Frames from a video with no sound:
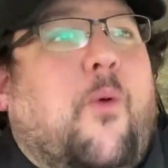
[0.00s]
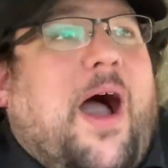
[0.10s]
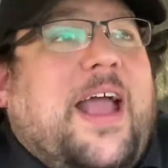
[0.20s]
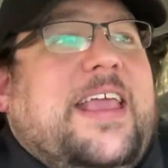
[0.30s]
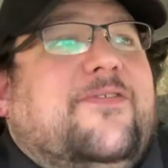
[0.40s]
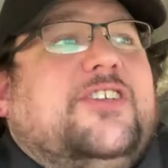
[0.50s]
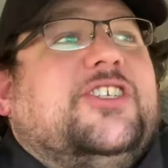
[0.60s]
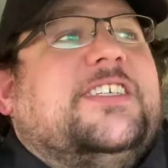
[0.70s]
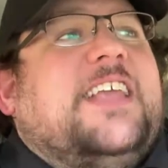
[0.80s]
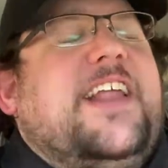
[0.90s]
Why even
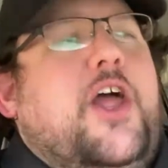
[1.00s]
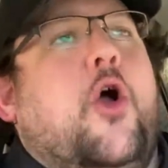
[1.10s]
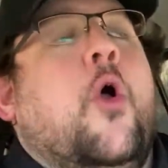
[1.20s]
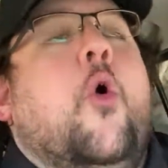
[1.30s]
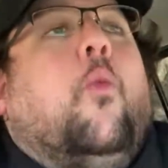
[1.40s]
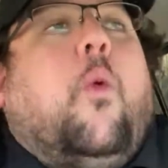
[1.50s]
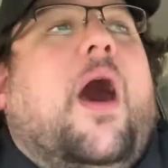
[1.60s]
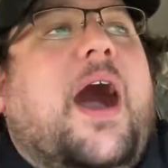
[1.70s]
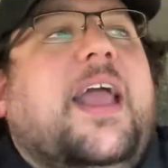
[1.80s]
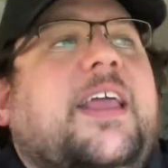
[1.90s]
just say no?
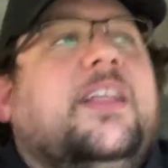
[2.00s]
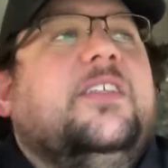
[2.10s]
Why